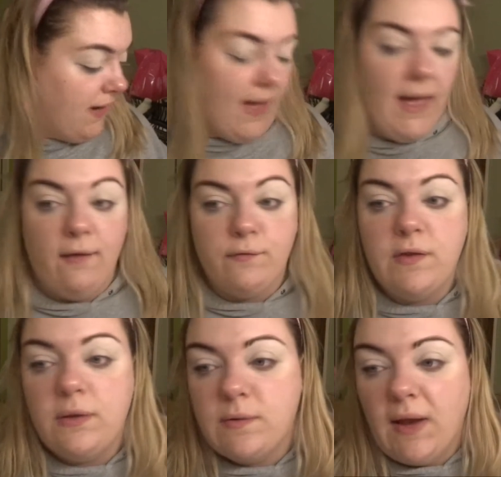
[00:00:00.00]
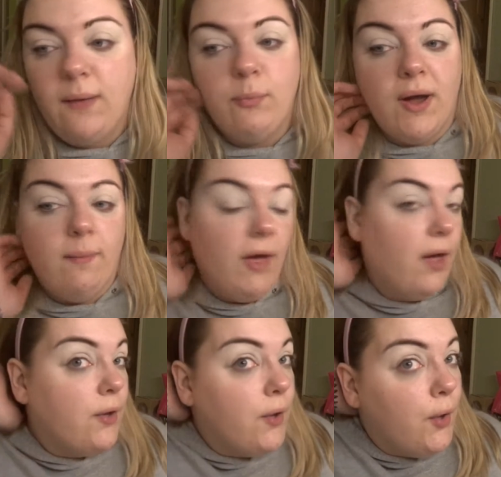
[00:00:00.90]
I have to use an eye
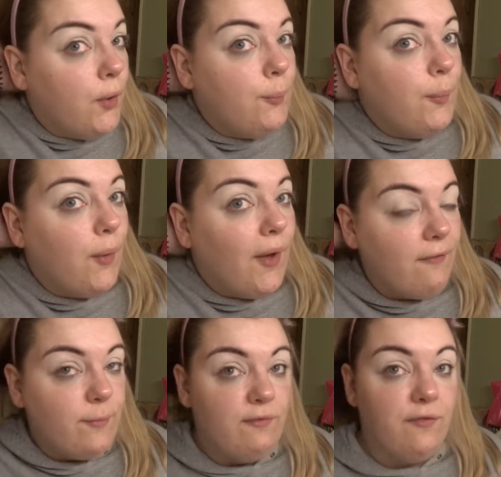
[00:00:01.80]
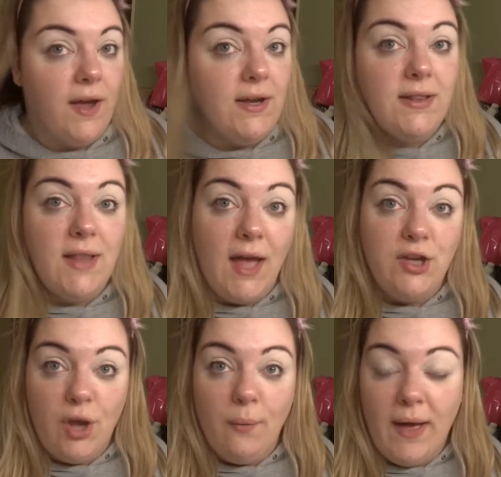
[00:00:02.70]
primer, but I've been finding that I
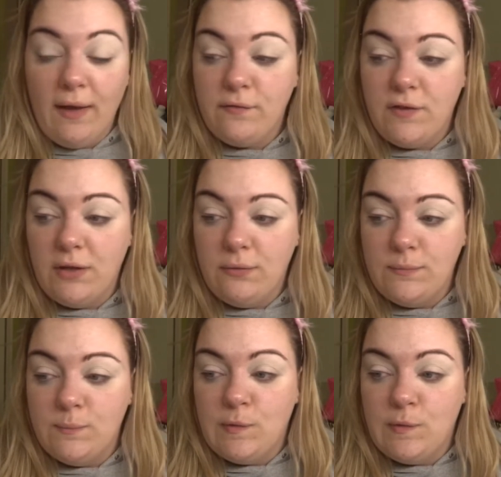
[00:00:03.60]
don't have to,